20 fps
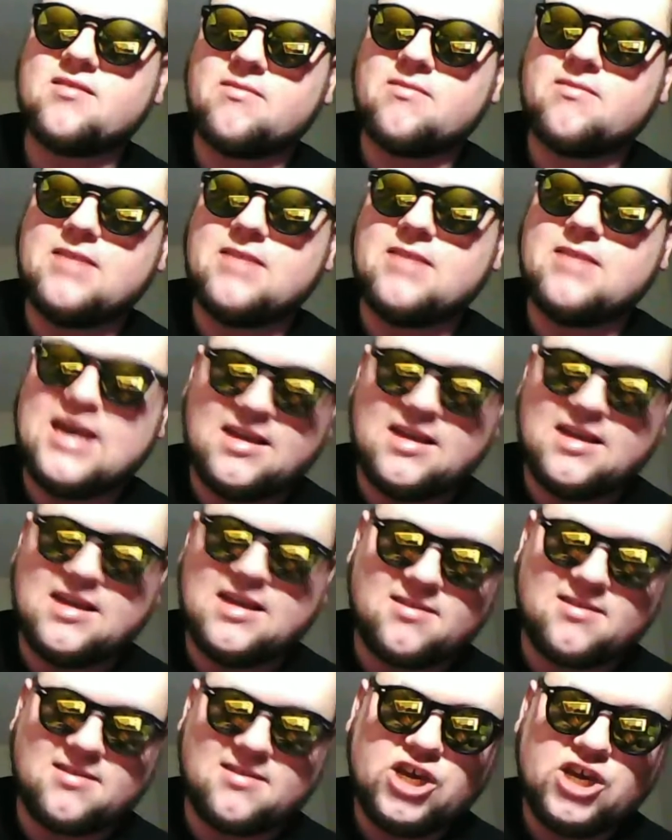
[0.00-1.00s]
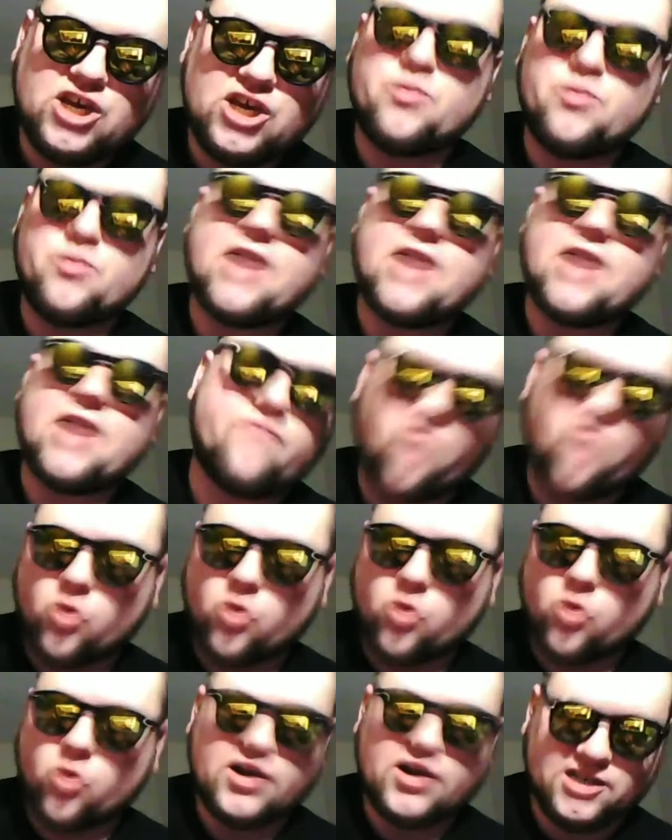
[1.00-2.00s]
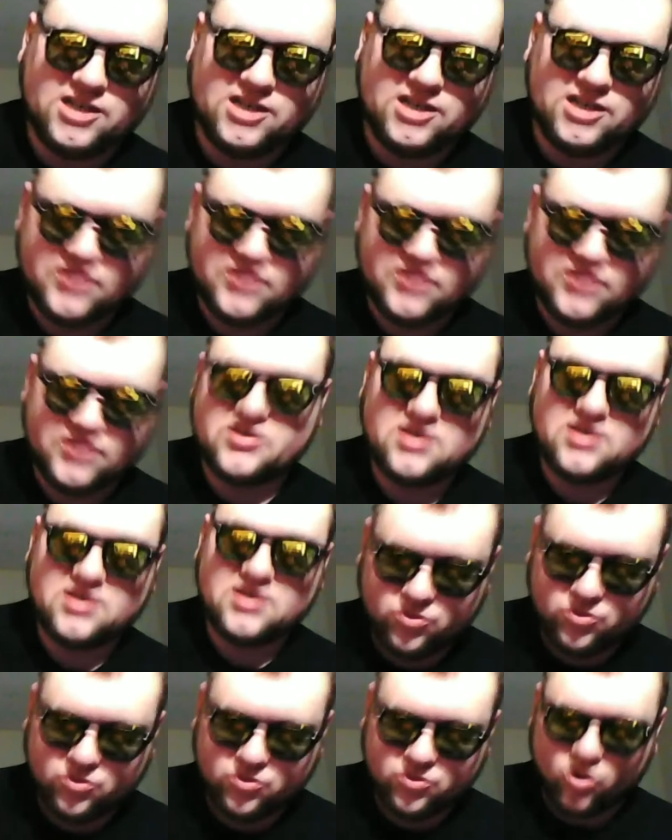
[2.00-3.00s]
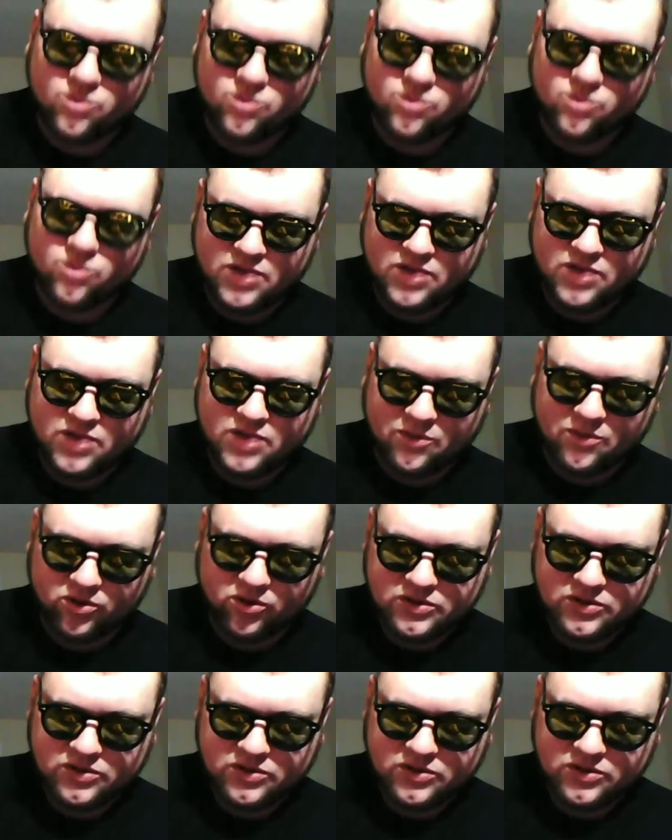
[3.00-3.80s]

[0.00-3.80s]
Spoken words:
is you pay forward interest to more and more people.